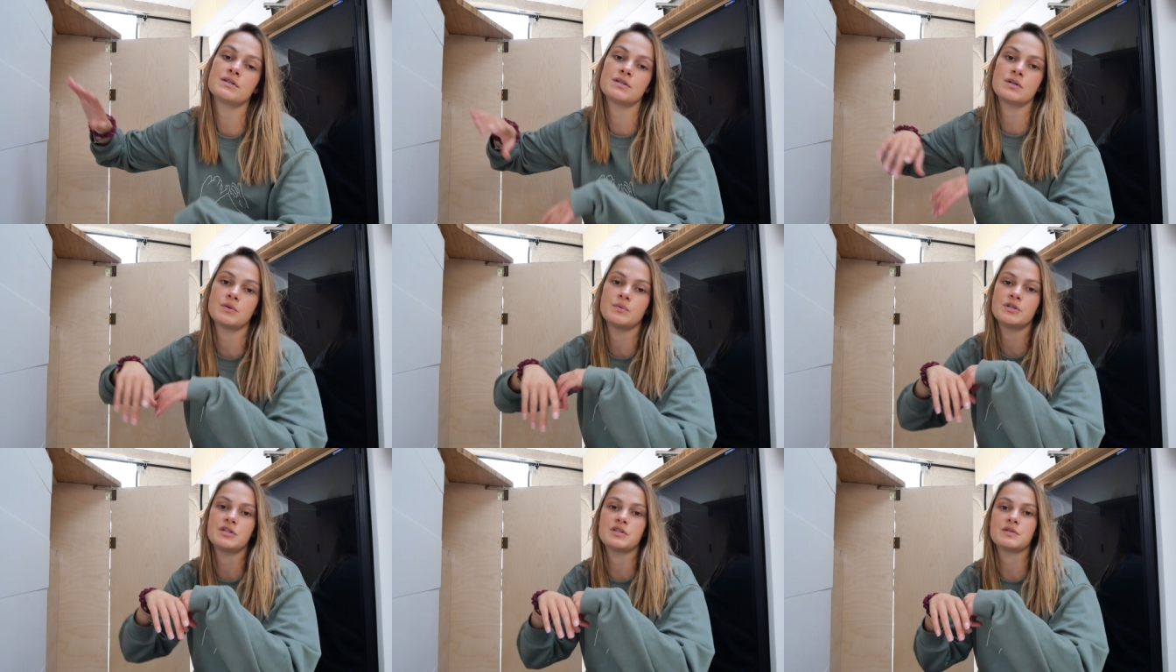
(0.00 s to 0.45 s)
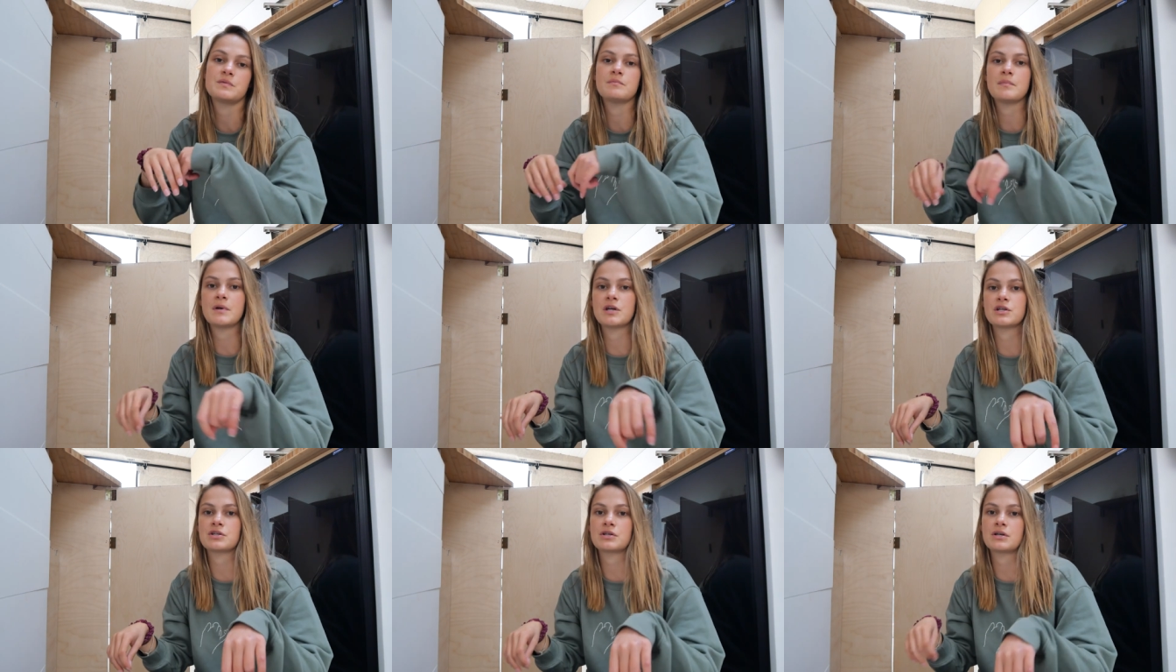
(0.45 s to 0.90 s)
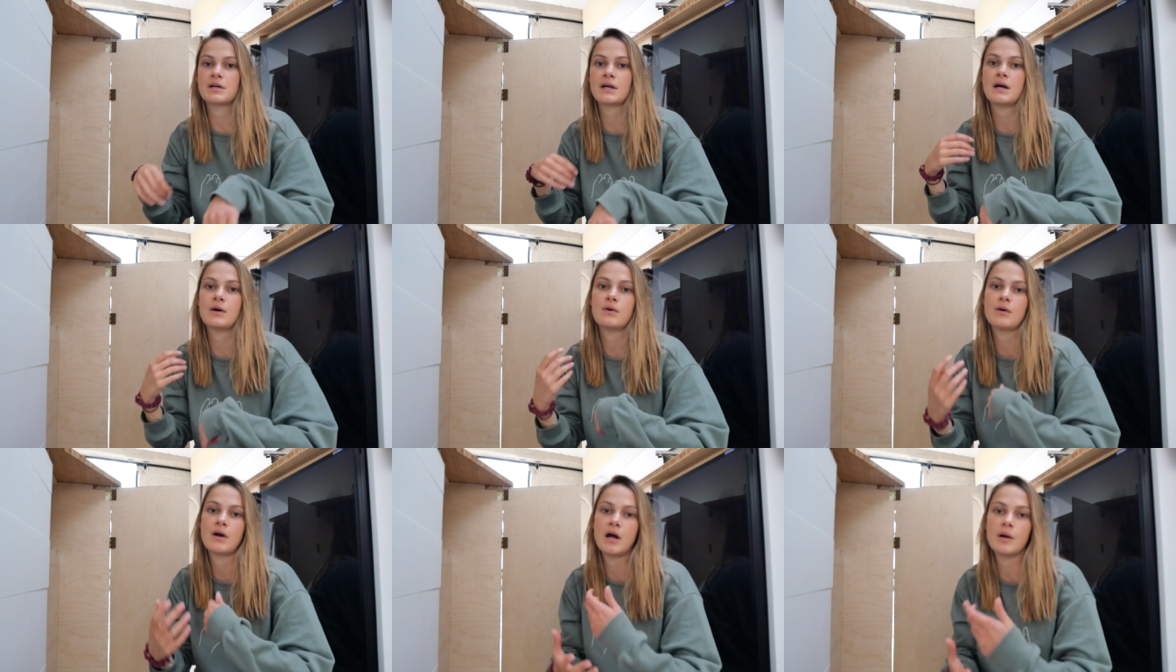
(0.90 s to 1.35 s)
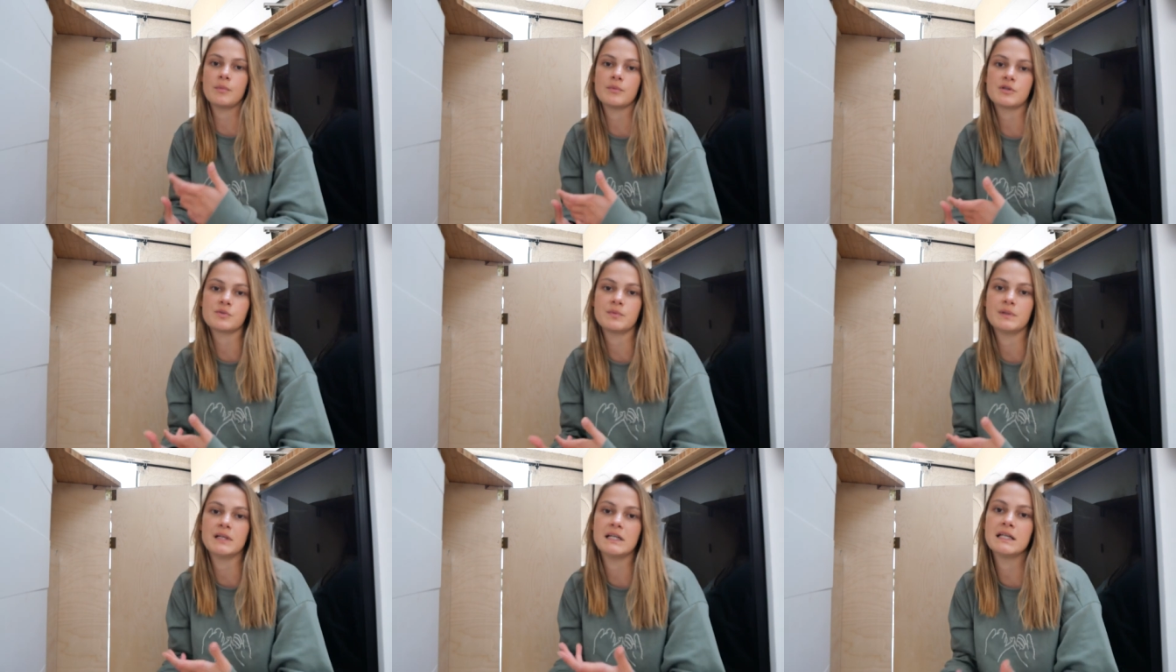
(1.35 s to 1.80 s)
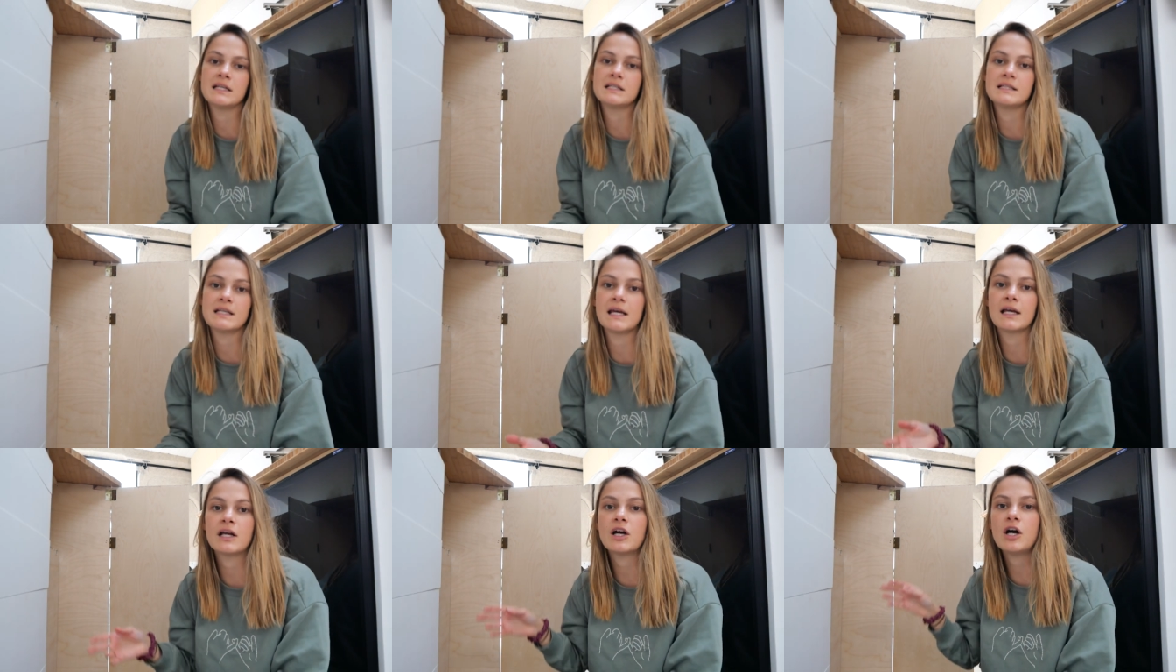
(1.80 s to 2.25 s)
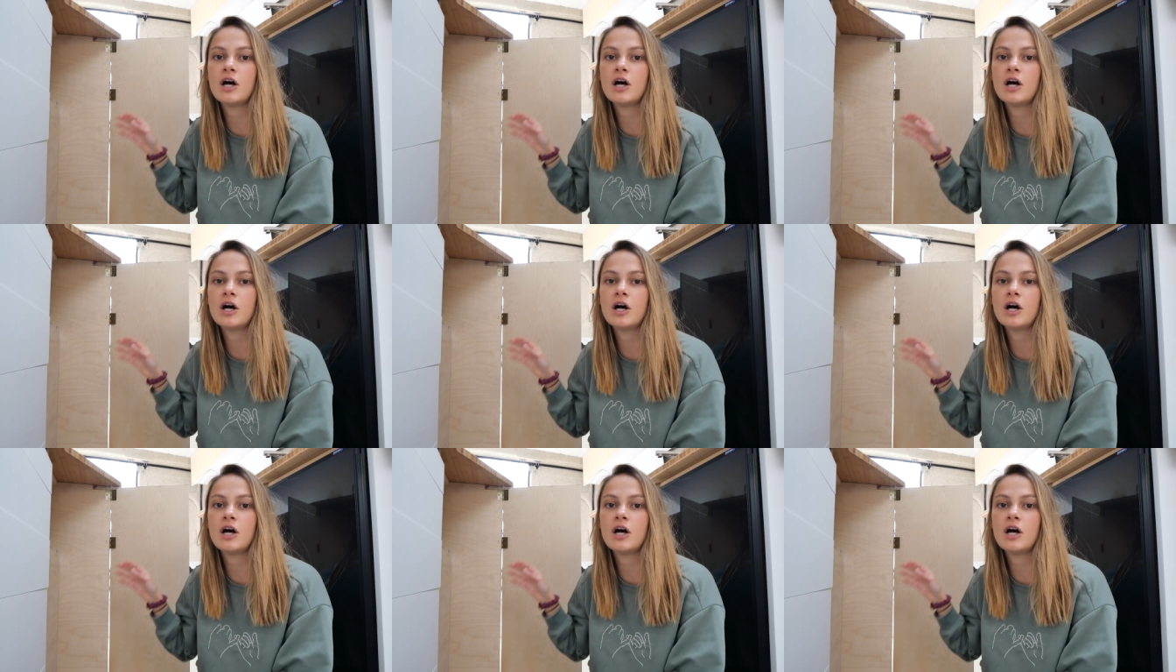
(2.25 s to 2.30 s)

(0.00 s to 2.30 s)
So we just measured out how much we need to take